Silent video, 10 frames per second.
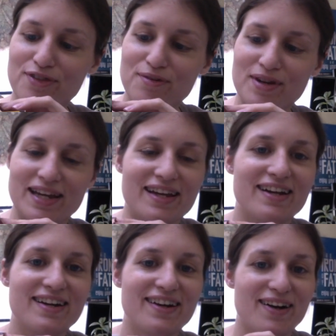three
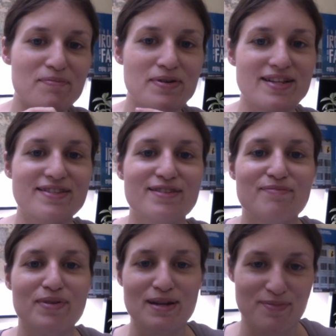are pieces
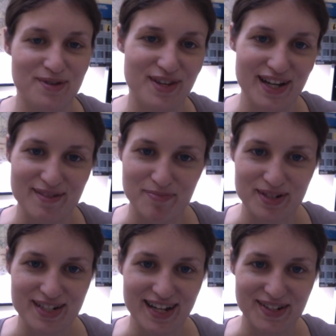of paper that I have
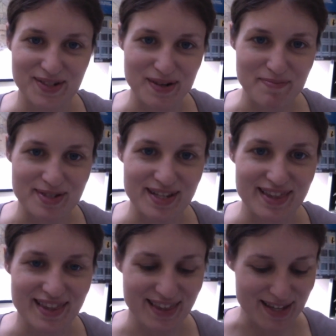printed out to
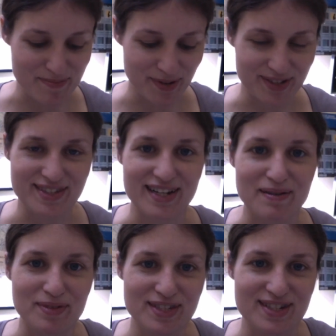represent the books that
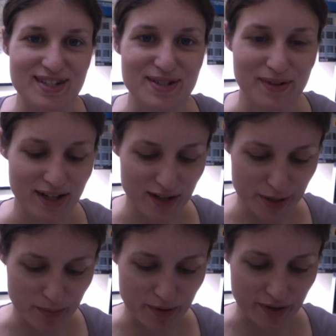I'm listening to on
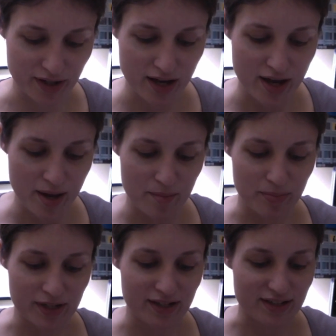audiobook
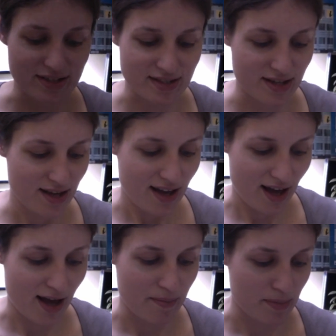because
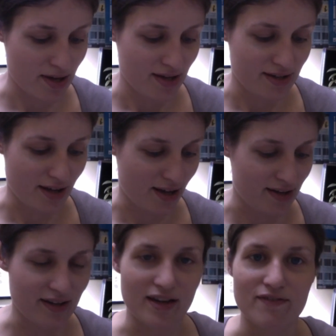I'm
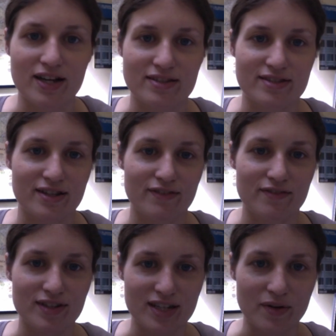not advanced enough at
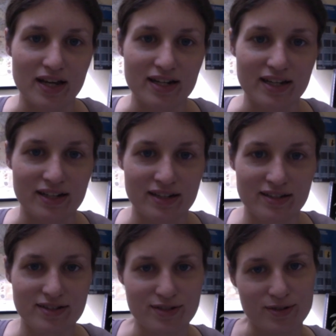video editing
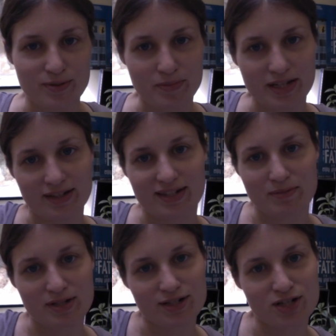to make an
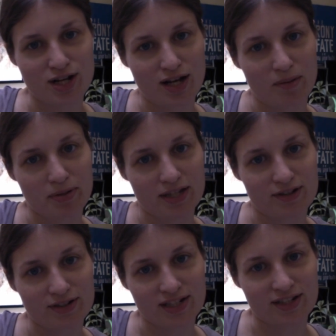image
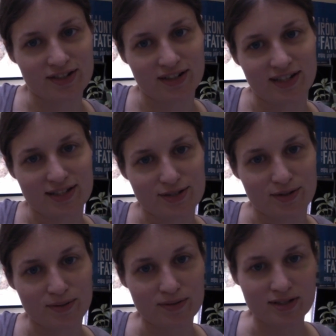appear here on its
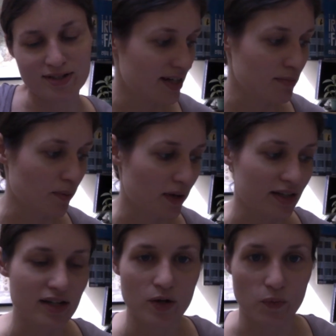own. Number
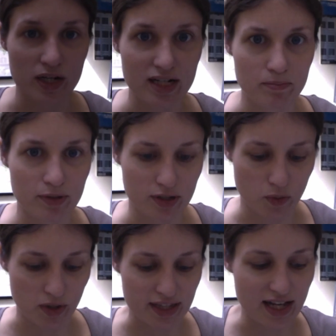one, read a book
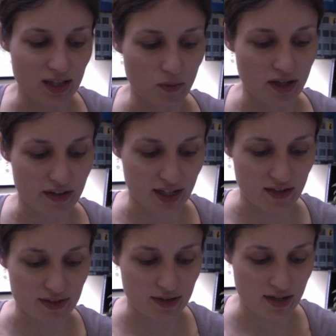with yellow on the
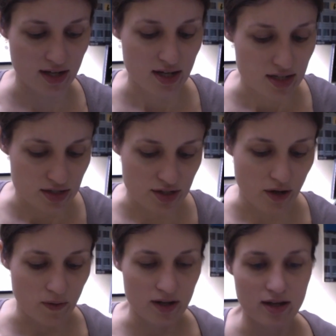cover.
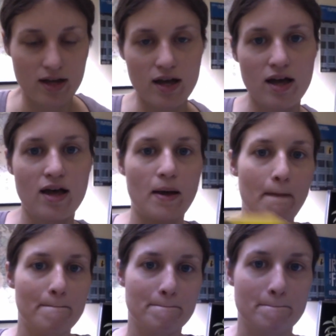So,
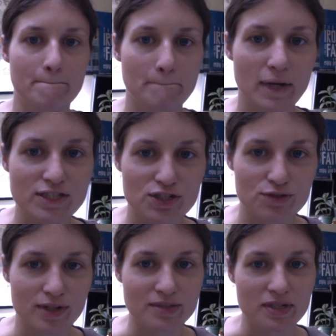
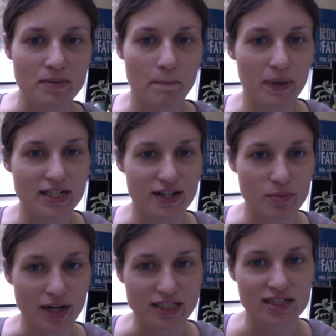Monstrous Regiment by Terry
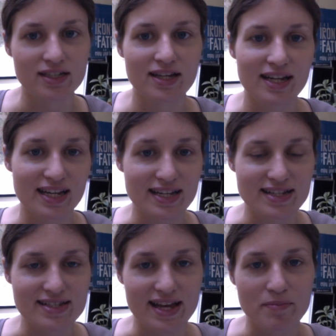Pratchett
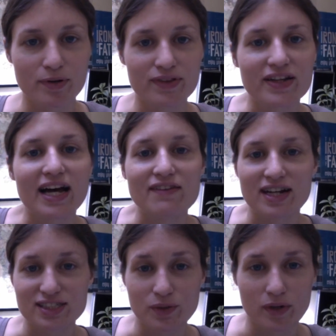is a book that I've
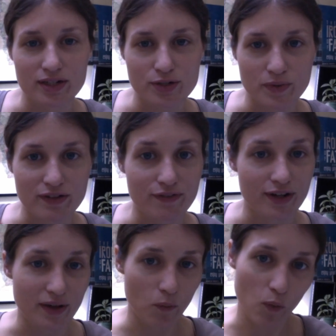actually wanted to read for
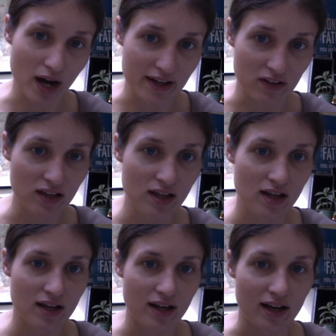a while.
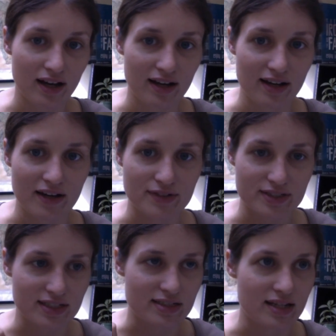Ever
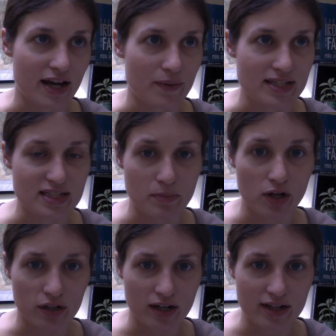since I read
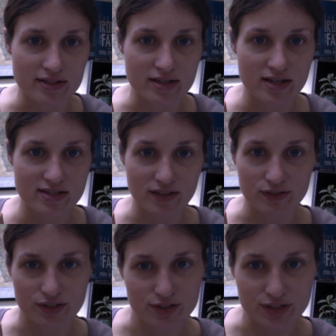Small Gods
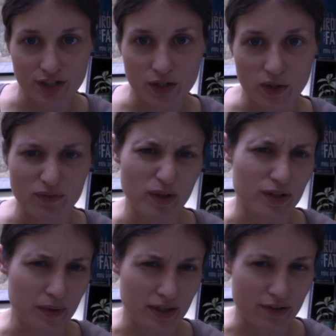several years ago, I've wanted
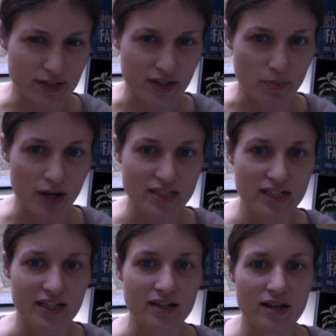to read another Terry
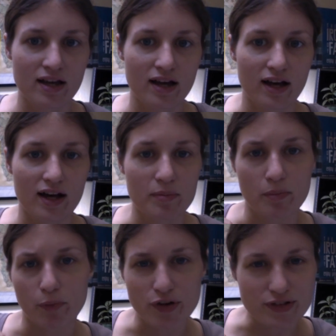Pratchett. My
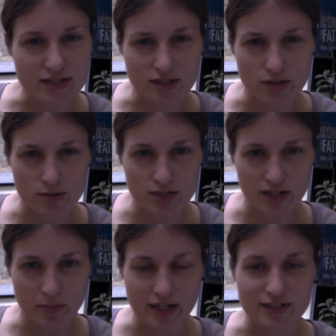boyfriend's a huge
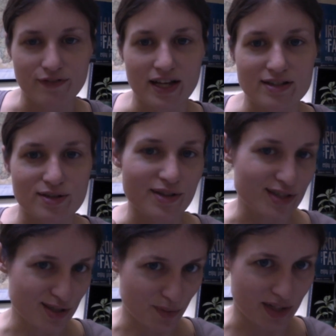Terry Pratchett fan, so this
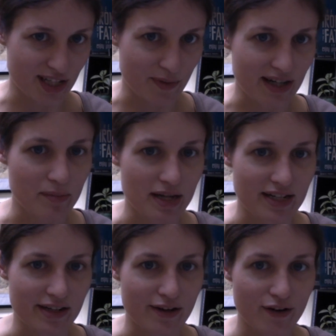is the one he recommended